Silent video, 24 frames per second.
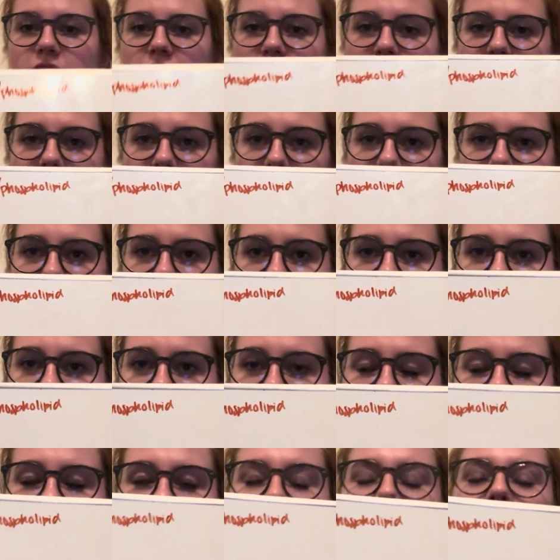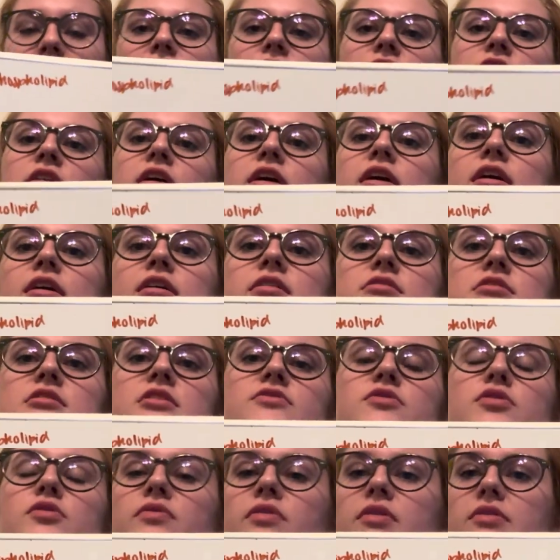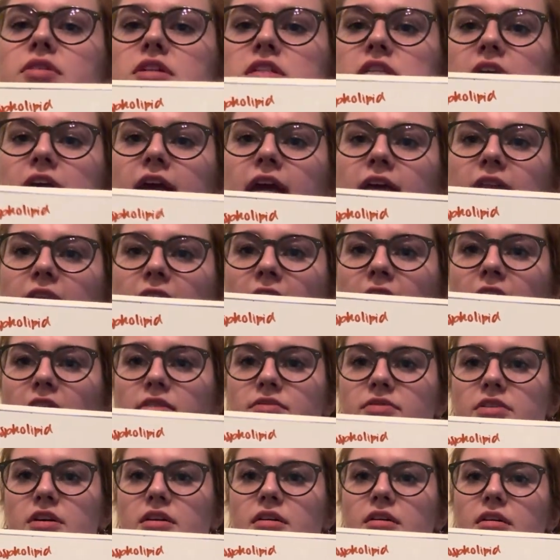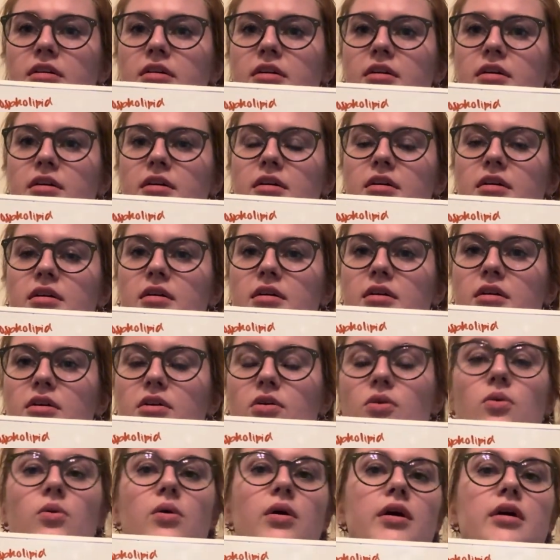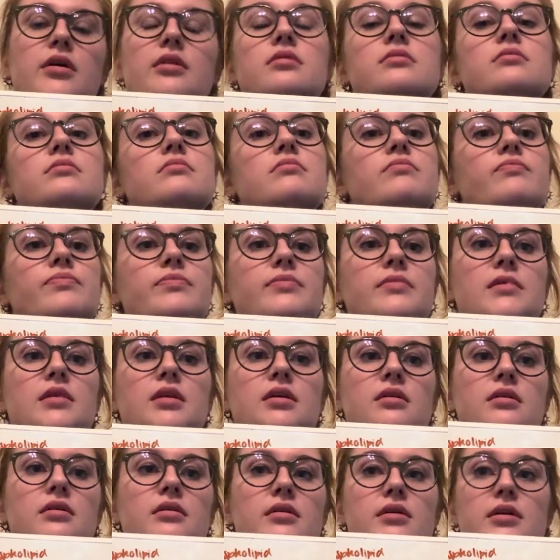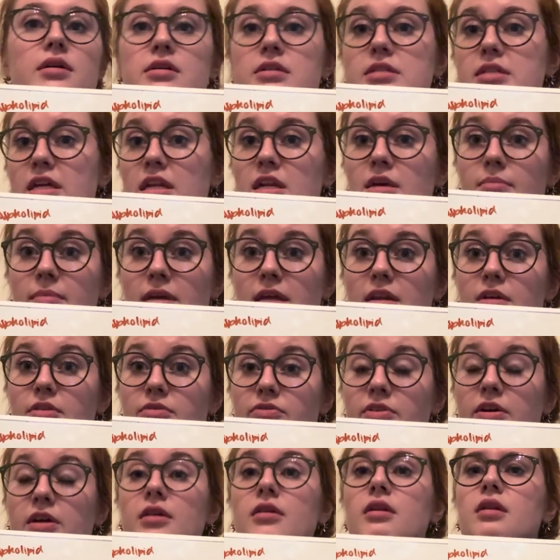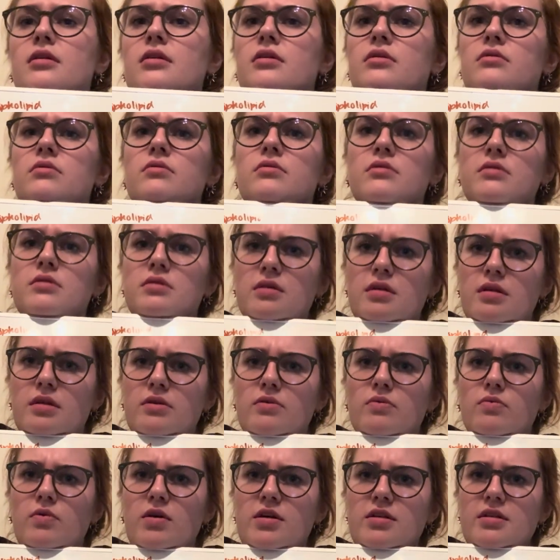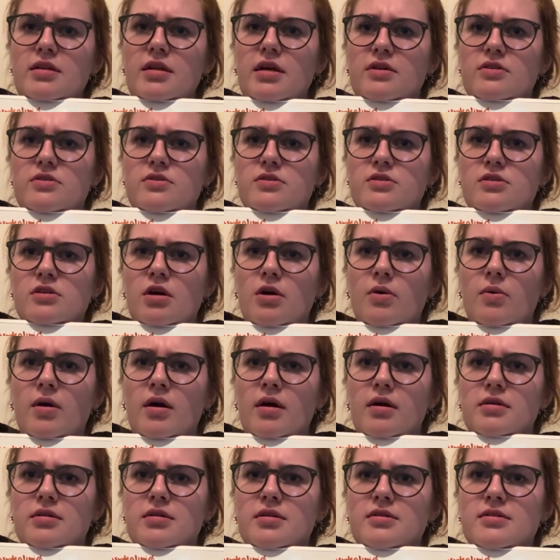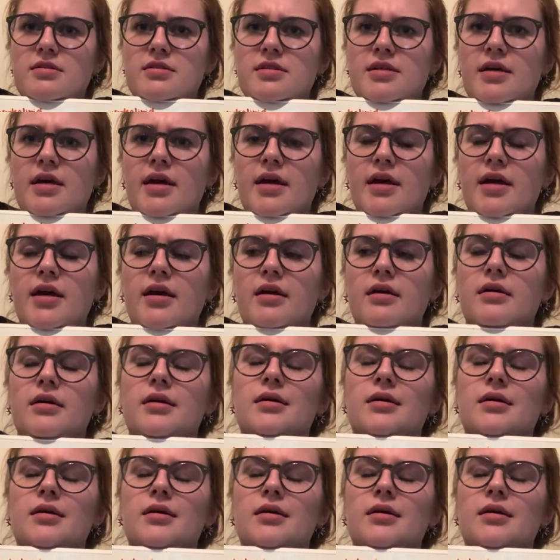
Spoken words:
they're involved in a lot of things. If you've ever taken Advil or acetaminophen, wasn't that so hard to say?